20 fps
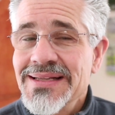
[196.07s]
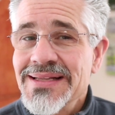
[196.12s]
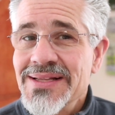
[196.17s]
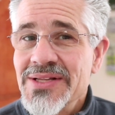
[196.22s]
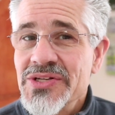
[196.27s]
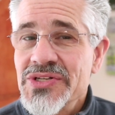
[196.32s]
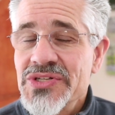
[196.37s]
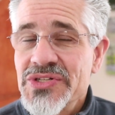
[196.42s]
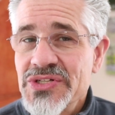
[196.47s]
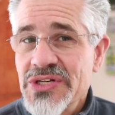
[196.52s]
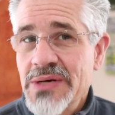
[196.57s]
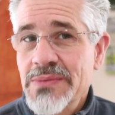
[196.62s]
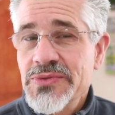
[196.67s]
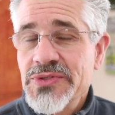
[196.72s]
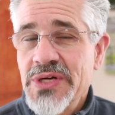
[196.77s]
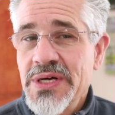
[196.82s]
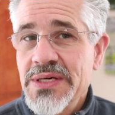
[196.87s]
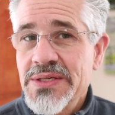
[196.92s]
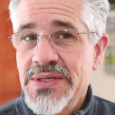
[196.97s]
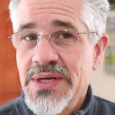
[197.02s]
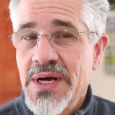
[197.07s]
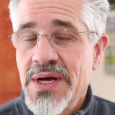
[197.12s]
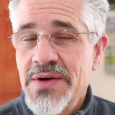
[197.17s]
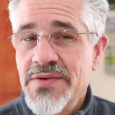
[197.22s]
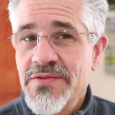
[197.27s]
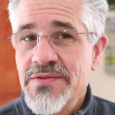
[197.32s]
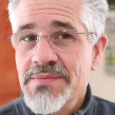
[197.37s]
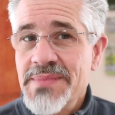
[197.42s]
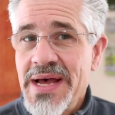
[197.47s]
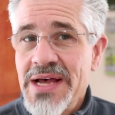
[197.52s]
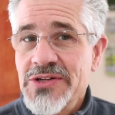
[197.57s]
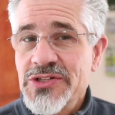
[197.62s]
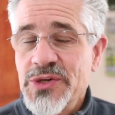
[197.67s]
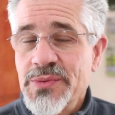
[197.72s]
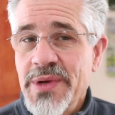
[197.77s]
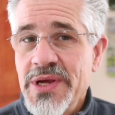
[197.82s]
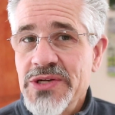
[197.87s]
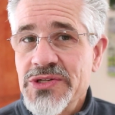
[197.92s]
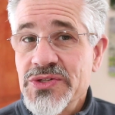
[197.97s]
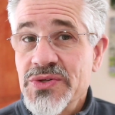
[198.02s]
this subject of
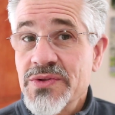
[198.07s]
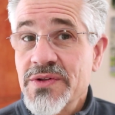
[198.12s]
masturbation.